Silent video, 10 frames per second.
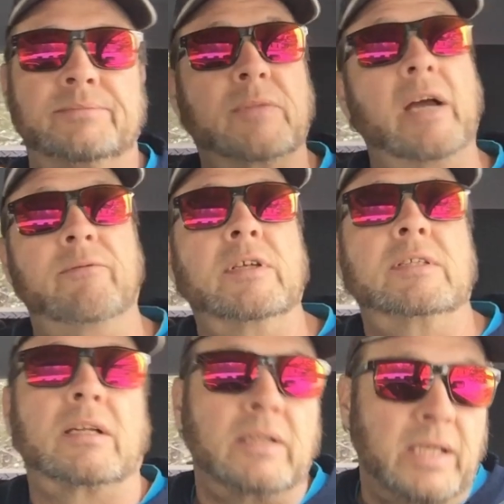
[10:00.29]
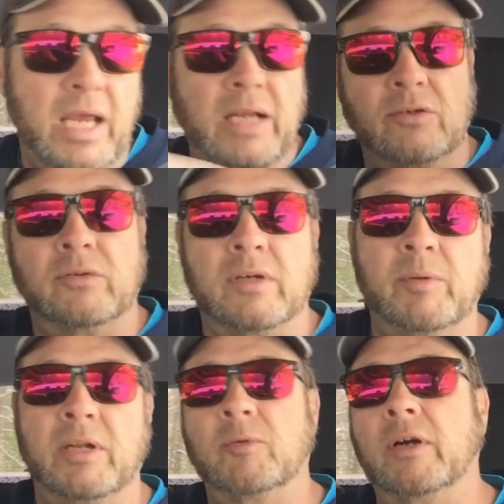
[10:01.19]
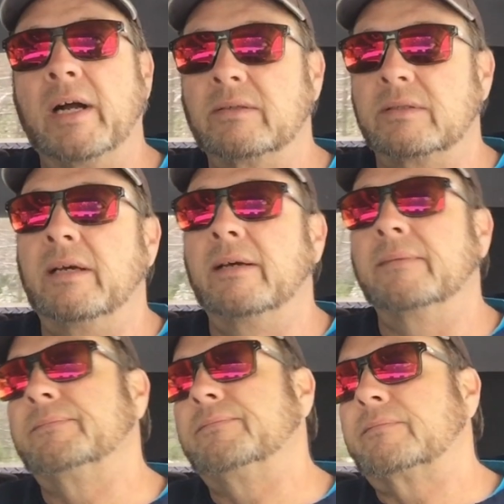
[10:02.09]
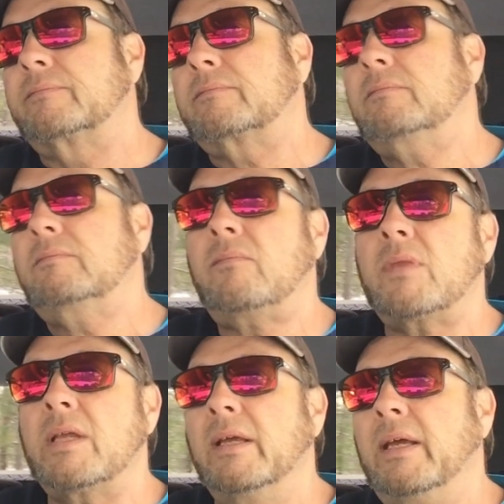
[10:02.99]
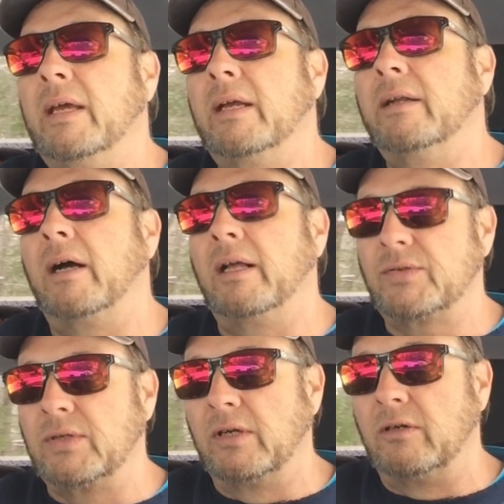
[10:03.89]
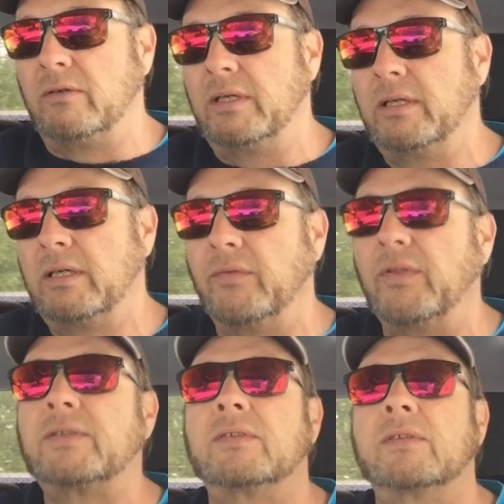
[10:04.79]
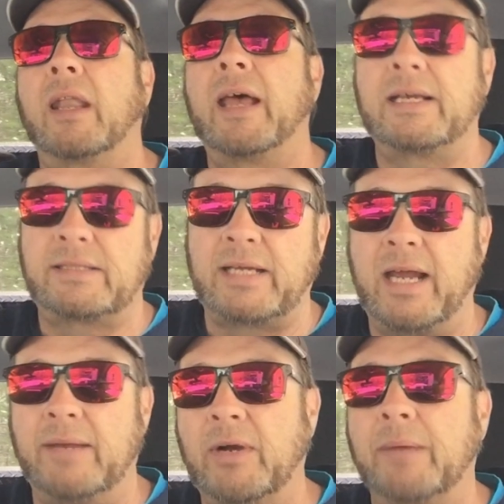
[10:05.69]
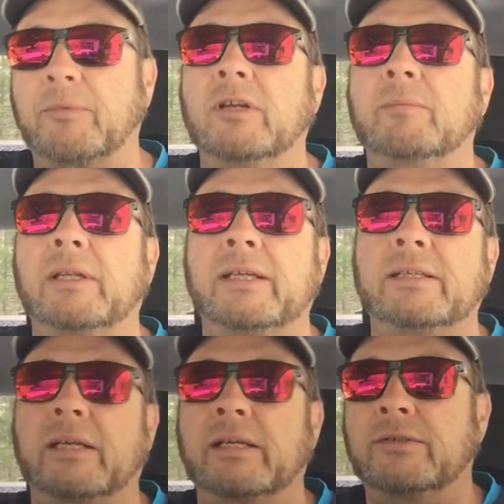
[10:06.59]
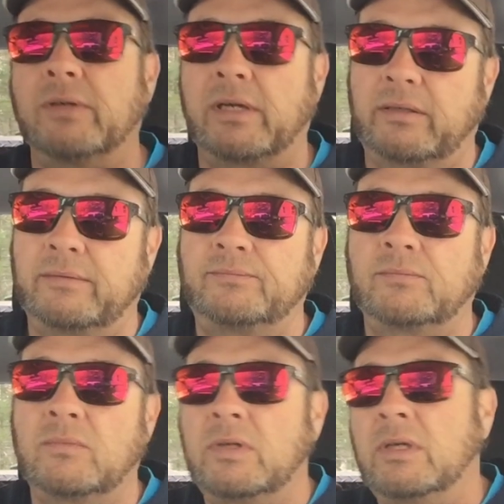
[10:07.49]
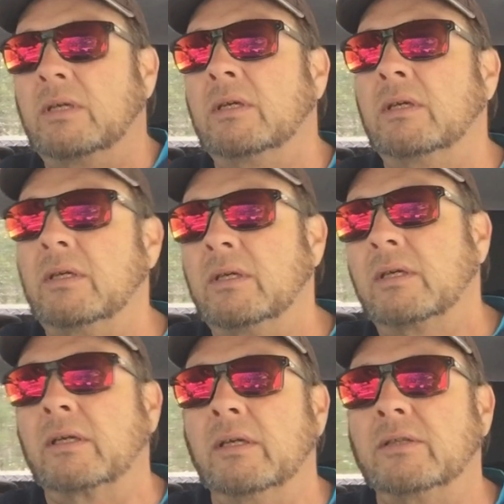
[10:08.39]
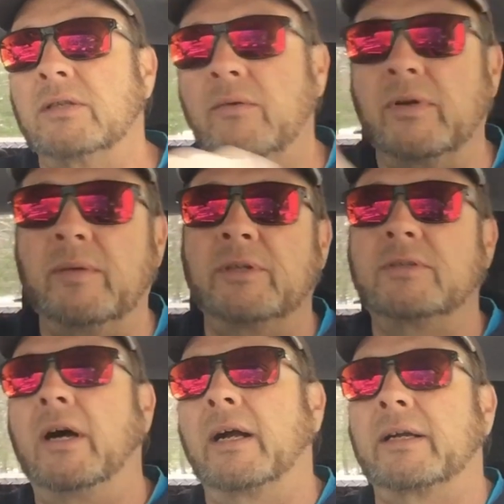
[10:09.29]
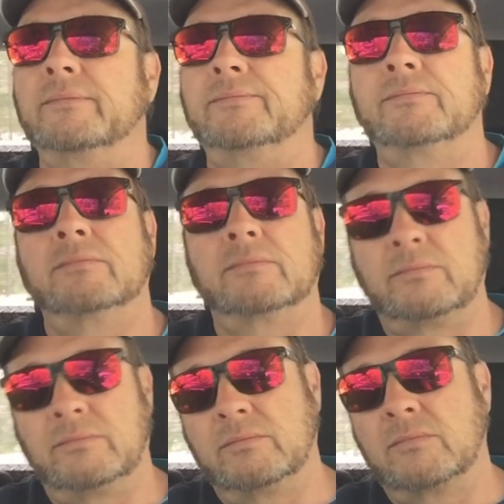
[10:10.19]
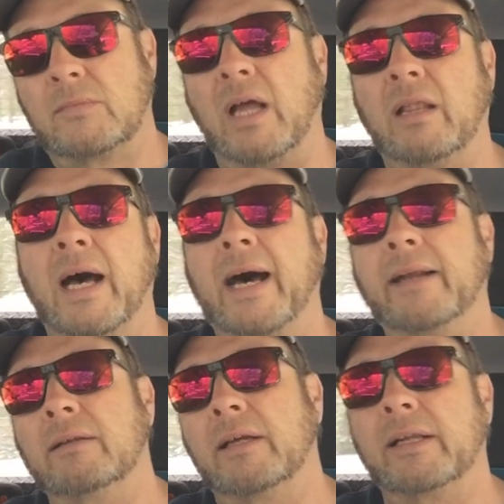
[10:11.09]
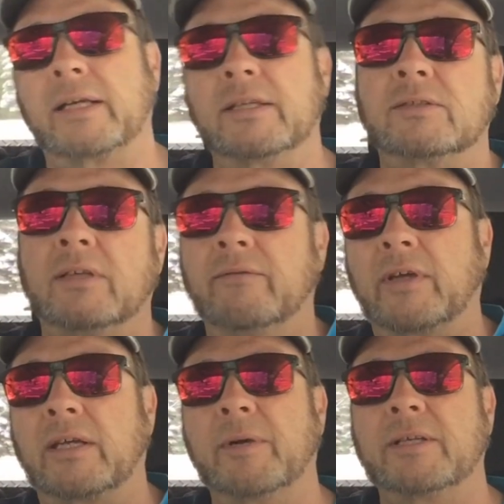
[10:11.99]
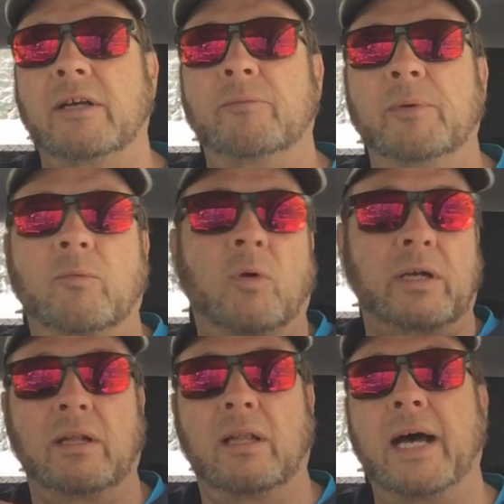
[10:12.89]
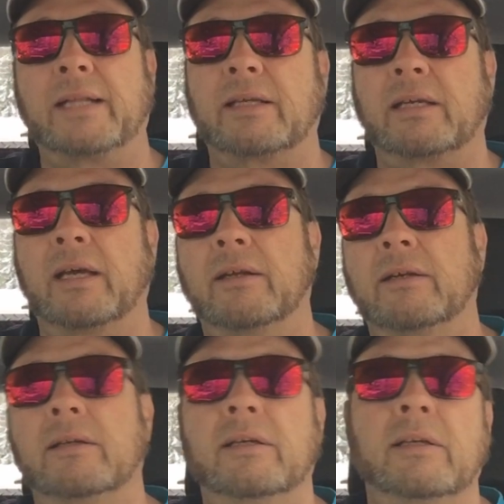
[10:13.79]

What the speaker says: I physically can't do them anymore. How's that? And also, this is the last time I'm going to be leasing a truck, because we've been talking a lot lately, because Vicki and myself have been working a lot together